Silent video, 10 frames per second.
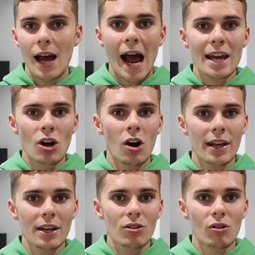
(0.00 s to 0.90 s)

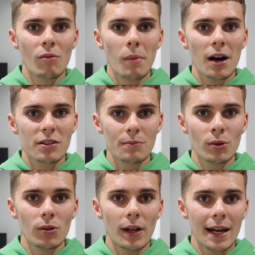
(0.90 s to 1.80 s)
iconic or
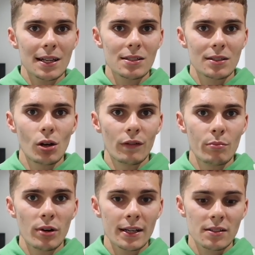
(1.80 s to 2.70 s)
marketable as the other
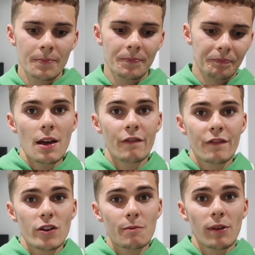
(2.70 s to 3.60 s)
brands. In
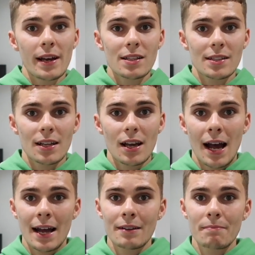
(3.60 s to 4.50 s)
third place,
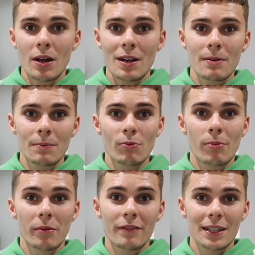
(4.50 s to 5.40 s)
and many people
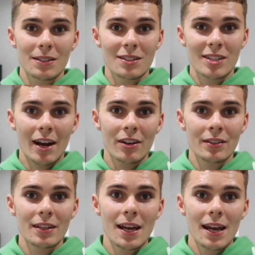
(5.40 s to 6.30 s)
probably think this is
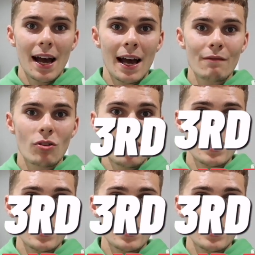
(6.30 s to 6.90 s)
second, I've got